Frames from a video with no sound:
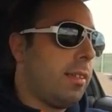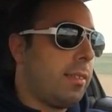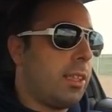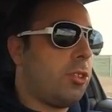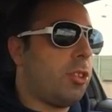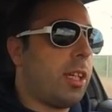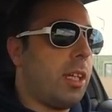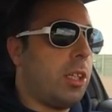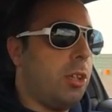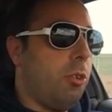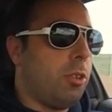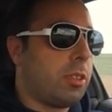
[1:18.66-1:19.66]
that you can
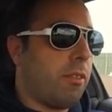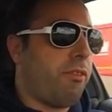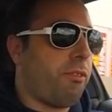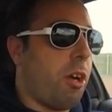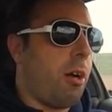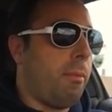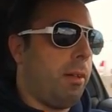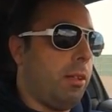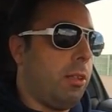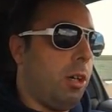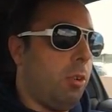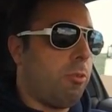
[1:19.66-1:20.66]
use from
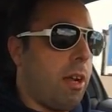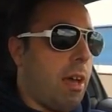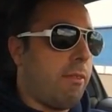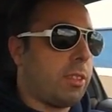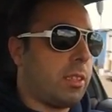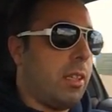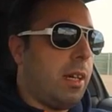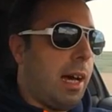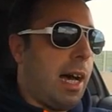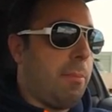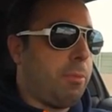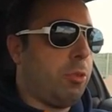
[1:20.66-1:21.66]
low revs
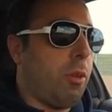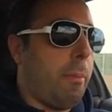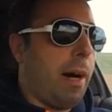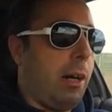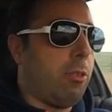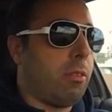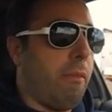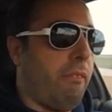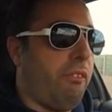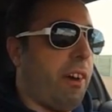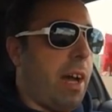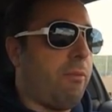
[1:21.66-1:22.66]
up to about
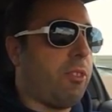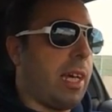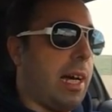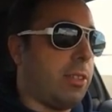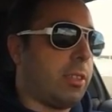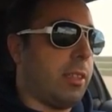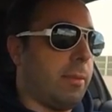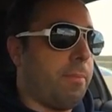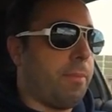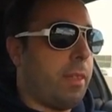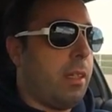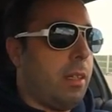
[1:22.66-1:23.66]

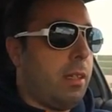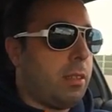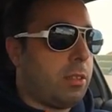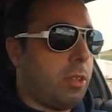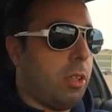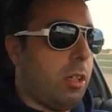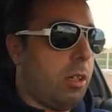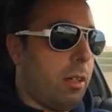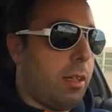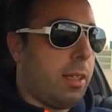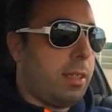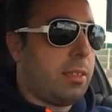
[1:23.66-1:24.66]
5,000.
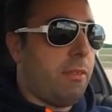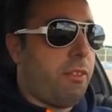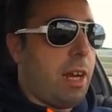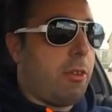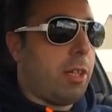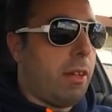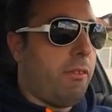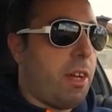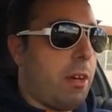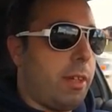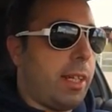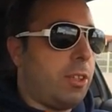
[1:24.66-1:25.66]
So it's a very,
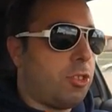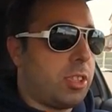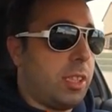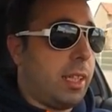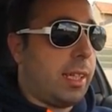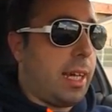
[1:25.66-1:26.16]
very interesting